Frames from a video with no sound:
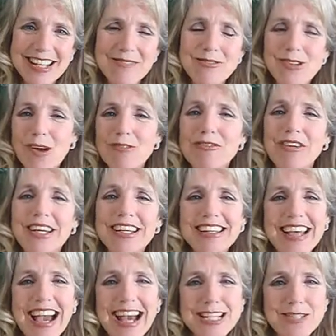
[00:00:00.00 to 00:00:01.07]
Don't forget to
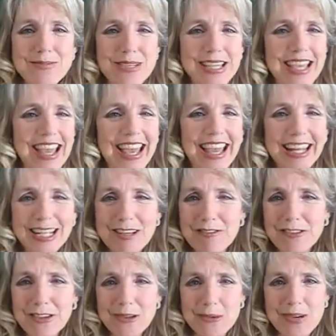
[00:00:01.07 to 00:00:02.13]
ask me any of
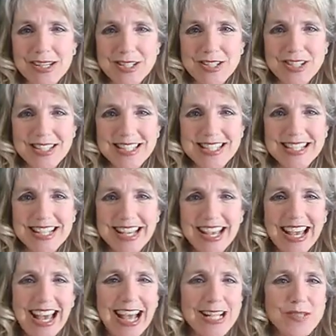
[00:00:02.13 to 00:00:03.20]
your questions
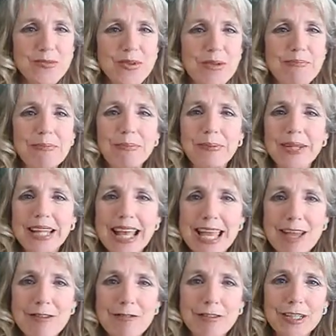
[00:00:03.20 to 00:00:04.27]
as we
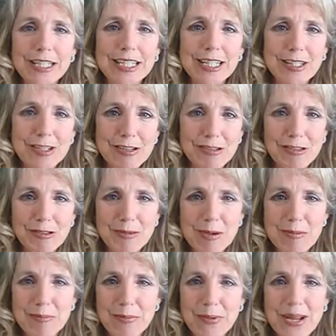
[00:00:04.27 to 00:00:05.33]
playfully learn to
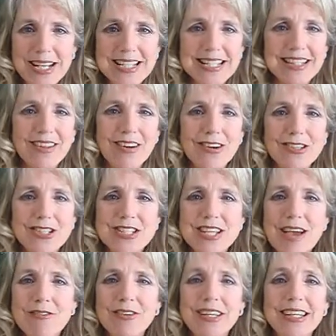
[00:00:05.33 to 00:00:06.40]
embrace
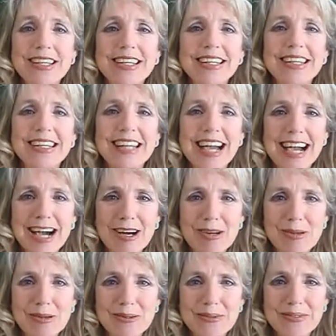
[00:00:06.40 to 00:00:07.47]
longevity
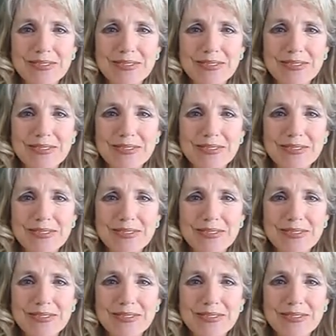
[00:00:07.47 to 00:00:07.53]
now.